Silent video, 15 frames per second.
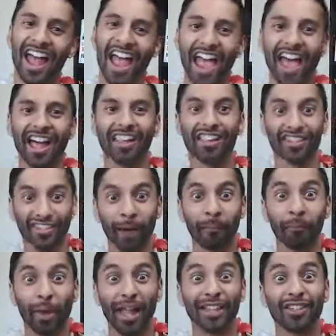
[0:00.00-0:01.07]
L.
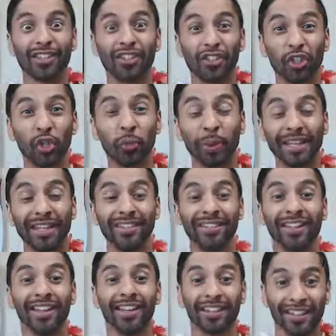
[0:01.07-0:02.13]
Dumbbell. So it's 2
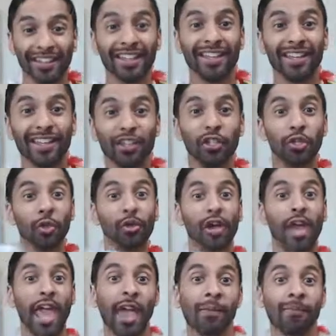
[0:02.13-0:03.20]
B's.
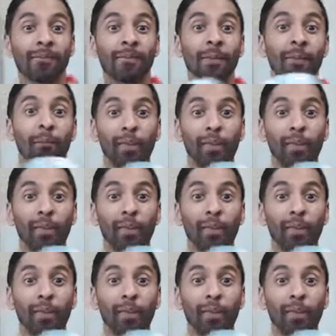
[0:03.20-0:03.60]
D-U-M-B-B-E-L-L.